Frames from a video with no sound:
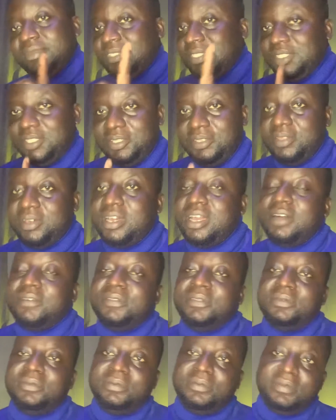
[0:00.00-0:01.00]
You don't have to
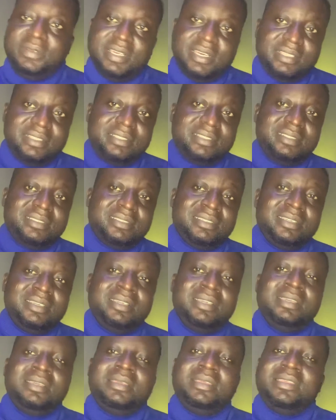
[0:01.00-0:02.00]
do that.
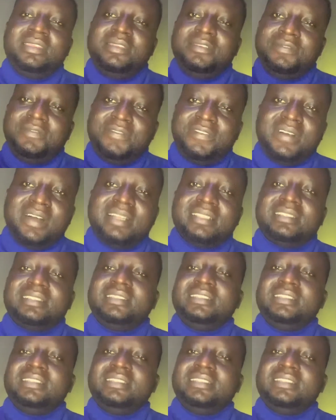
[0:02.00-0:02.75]
In fact,